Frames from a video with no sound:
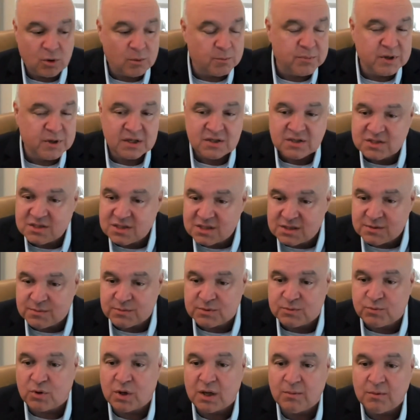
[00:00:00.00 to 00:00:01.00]
We're a big
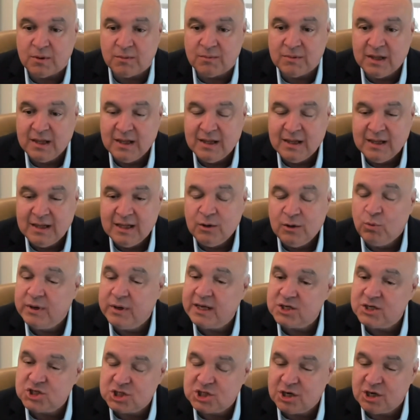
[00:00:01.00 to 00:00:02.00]
systems problem.
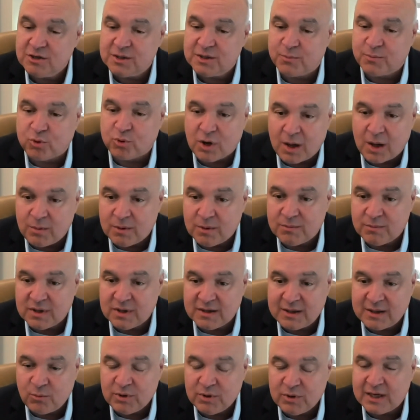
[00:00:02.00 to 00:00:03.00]
We got to share the
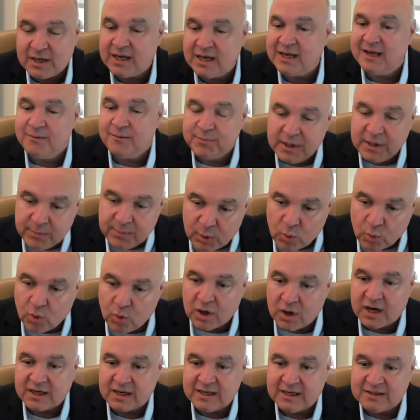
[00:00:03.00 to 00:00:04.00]
problem, and then we got to have people
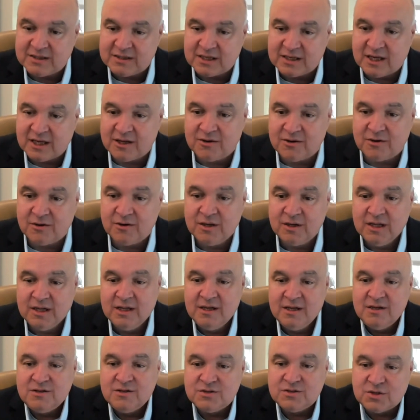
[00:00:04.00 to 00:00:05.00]
work on it together.
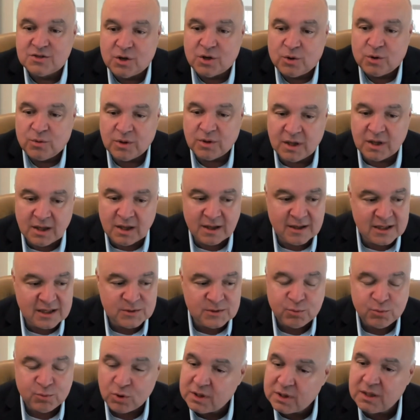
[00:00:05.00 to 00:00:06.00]
So uh,
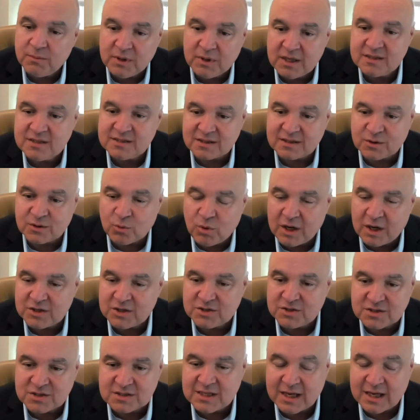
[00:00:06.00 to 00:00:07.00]
it's pretty amazing to
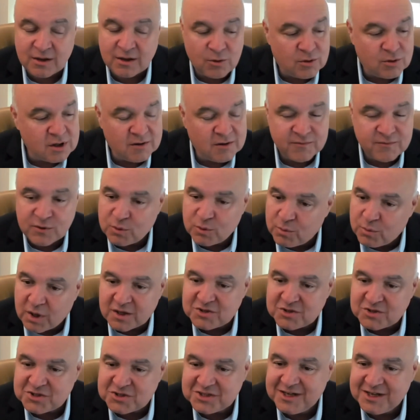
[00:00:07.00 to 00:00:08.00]
watch this, and only a few
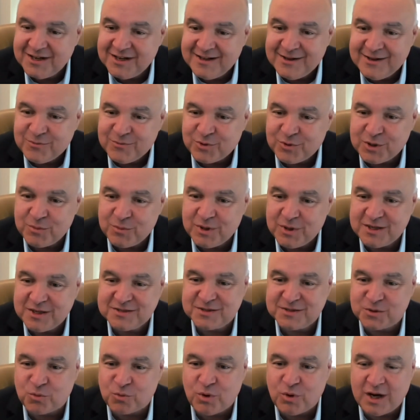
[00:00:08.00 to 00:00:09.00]
months. Pretty
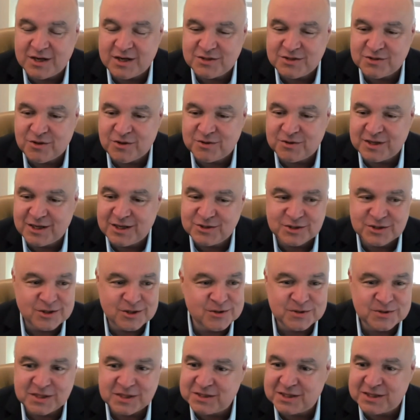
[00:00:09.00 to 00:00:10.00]
amazing to watch all the
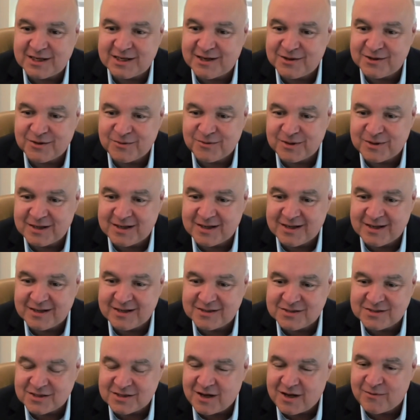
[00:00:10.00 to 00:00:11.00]
engineers get together
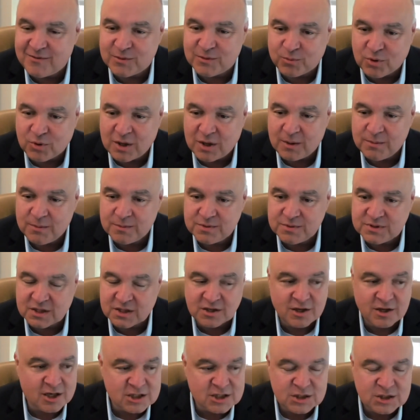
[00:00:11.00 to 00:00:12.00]
and, solve the problems.
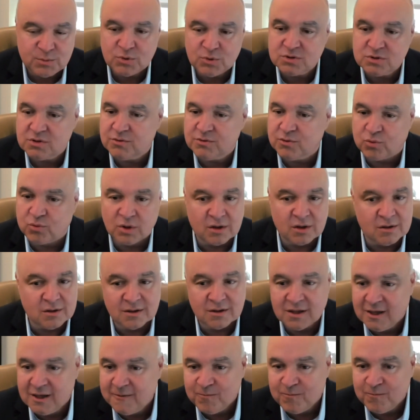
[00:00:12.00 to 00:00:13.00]
The customers are
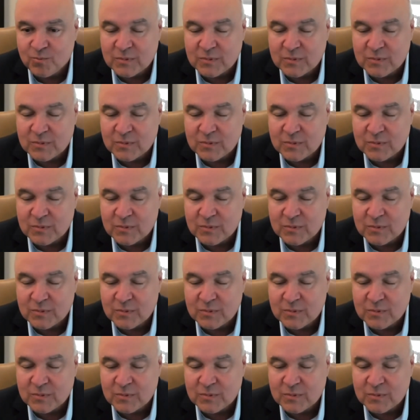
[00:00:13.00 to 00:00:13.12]
thrilled.